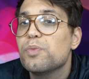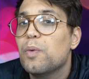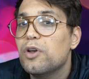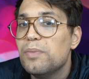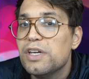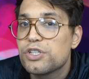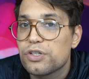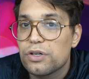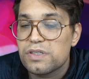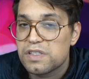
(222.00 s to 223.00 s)
want to make
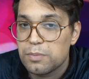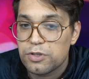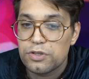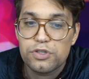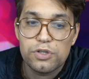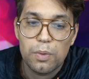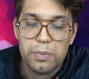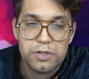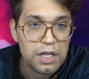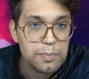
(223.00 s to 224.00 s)
sure, similar to what we
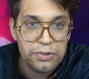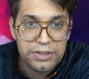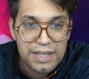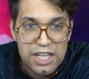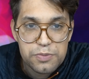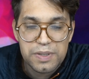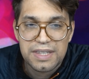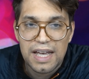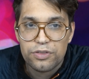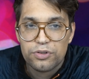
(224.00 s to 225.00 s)
talked about in engagement,
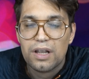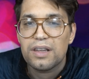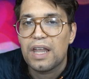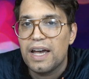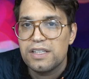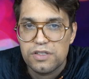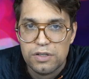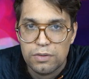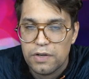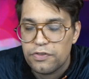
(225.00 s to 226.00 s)
that they're not lying to
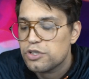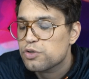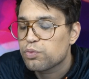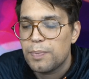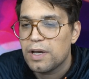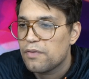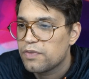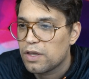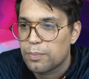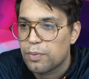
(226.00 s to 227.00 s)
you. If they're just ripping off
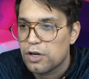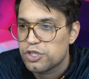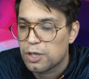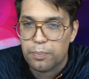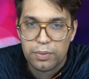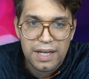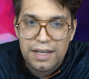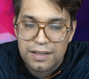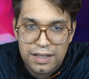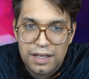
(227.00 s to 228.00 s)
another project
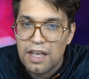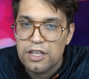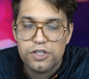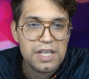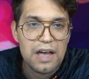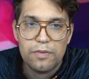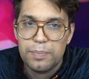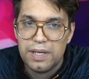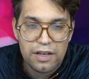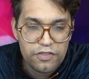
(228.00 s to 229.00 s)
blatantly just to have a
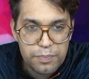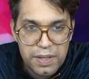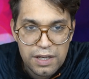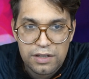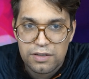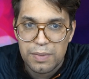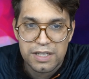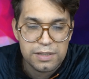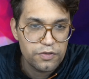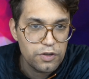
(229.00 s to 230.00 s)
PFP to make
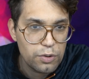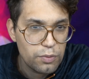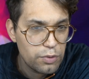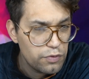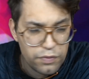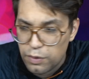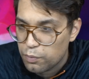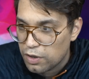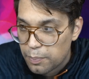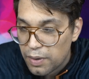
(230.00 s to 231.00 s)
some few
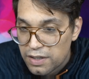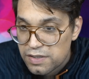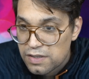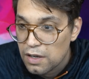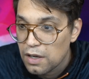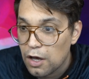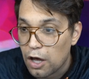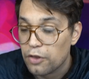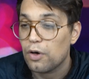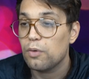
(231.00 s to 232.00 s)
quick bucks,
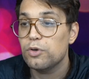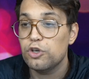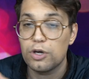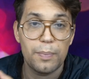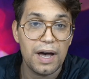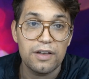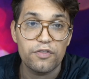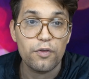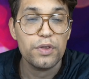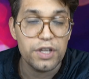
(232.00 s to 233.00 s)
although you can buy it
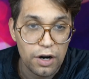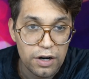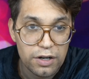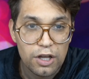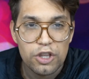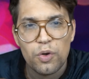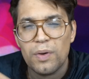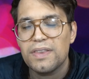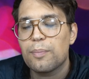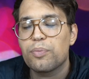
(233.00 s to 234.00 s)
for the art, knowing
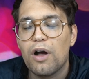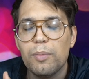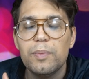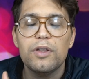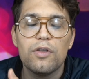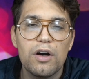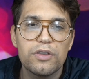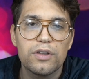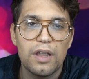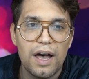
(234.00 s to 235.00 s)
that probably along
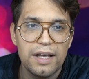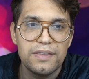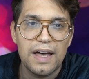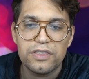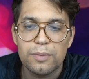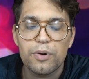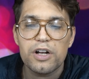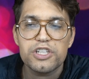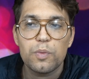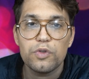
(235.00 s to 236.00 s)
the line that the
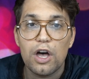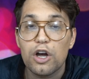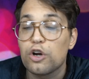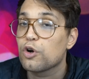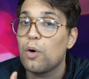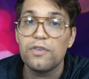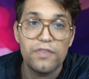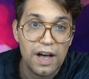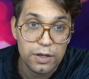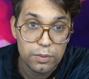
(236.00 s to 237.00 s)
project will not grow in
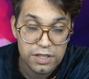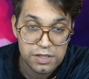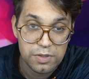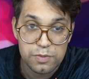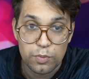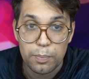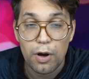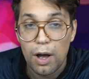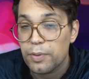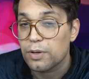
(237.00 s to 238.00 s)
value like some of these more
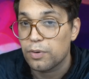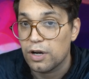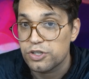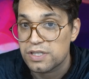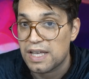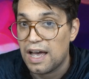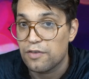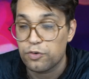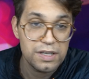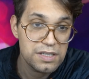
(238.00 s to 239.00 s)
popular projects that have
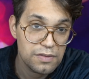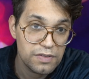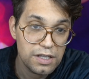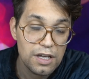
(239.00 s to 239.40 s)
creativity,